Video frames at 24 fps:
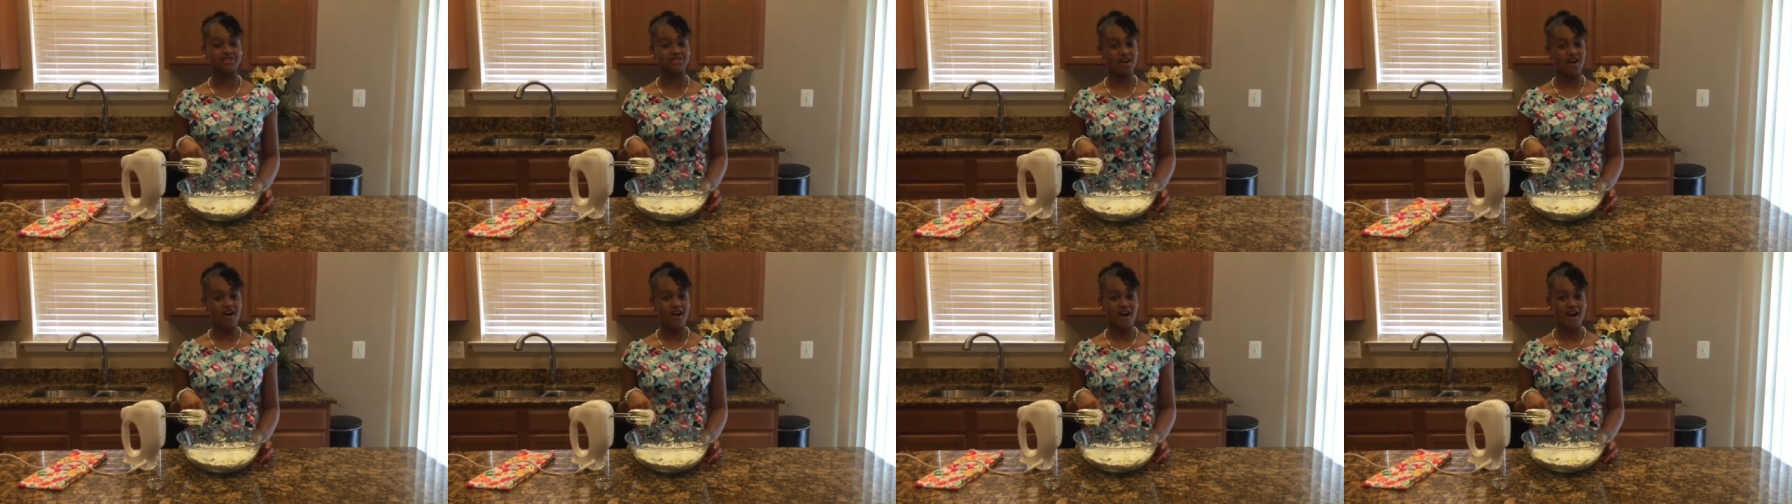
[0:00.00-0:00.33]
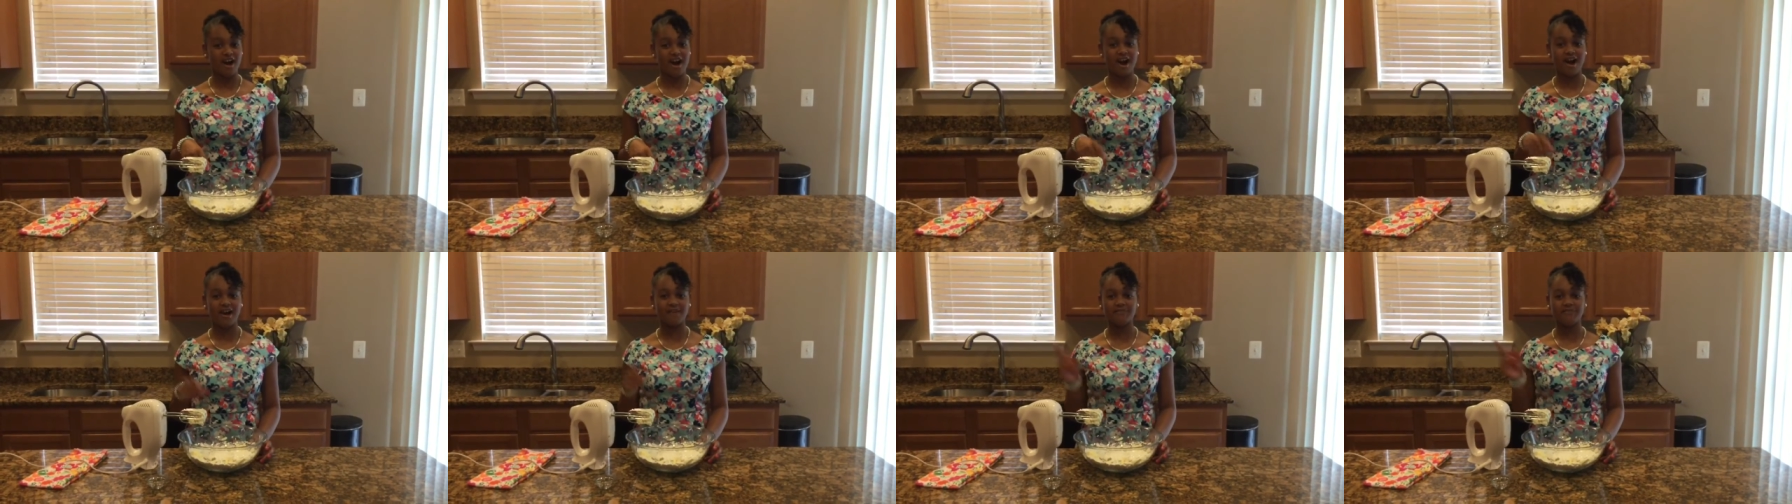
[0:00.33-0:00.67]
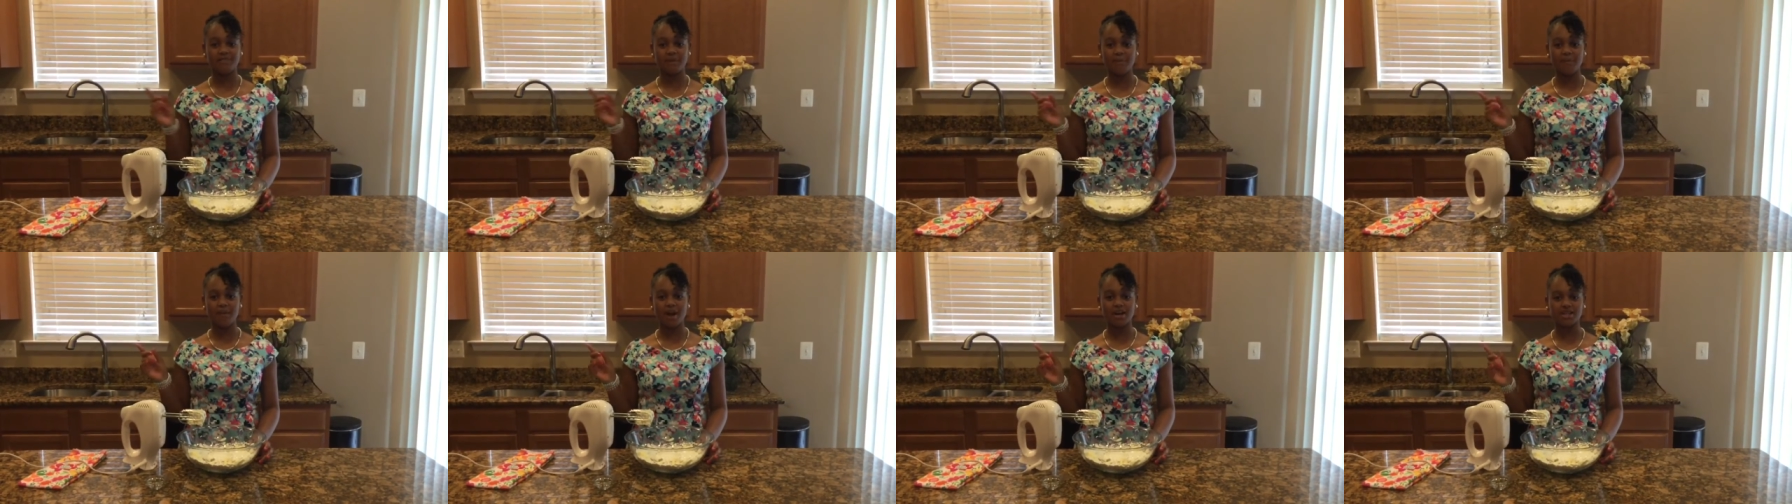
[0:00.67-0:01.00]
jar of
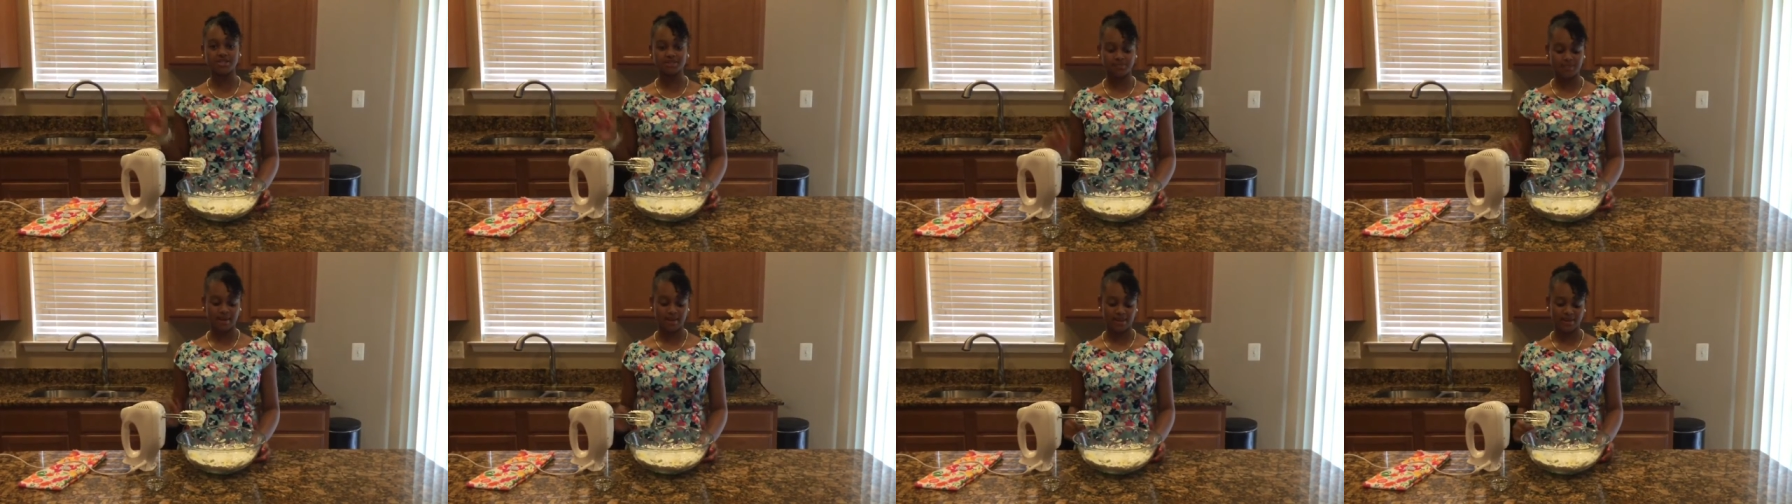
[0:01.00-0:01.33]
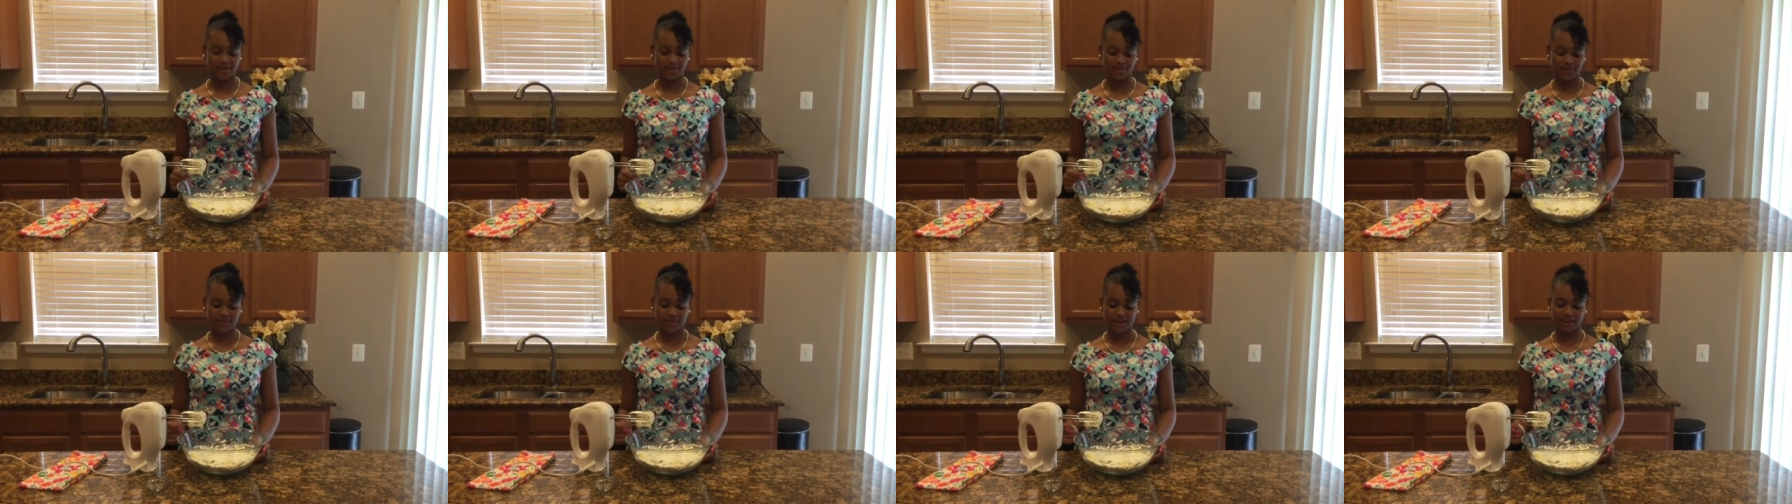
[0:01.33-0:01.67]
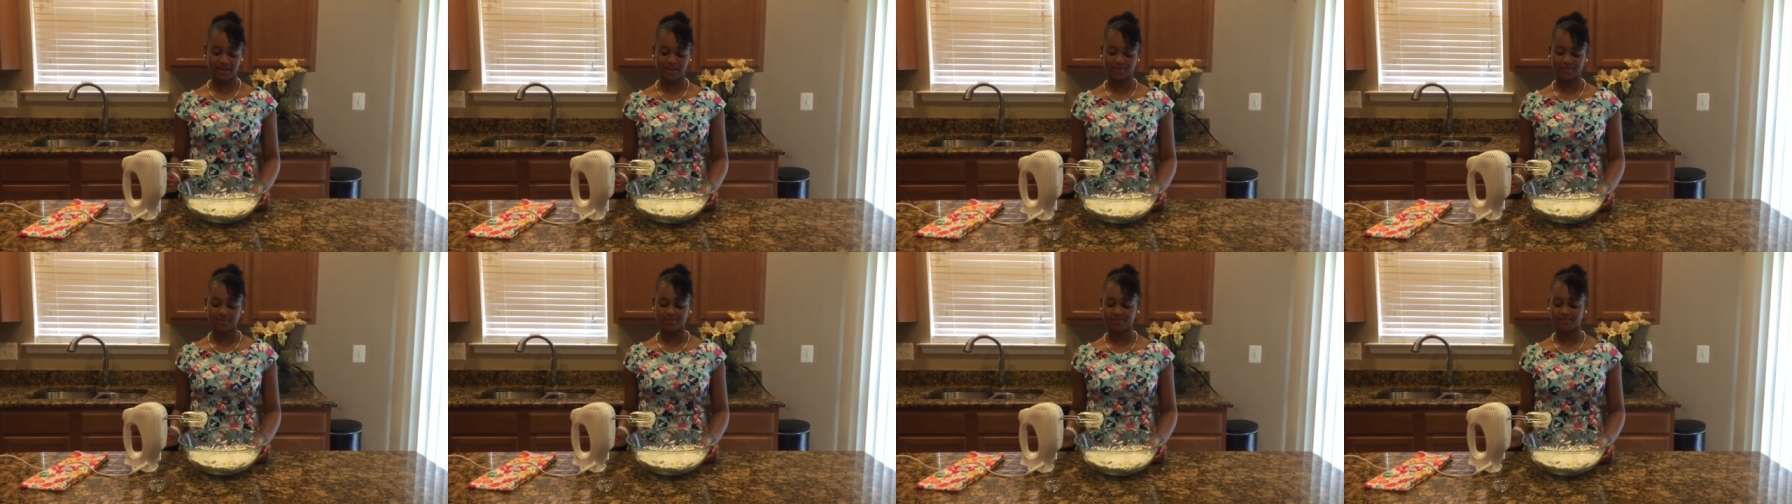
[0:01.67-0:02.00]
the marshmallow cream.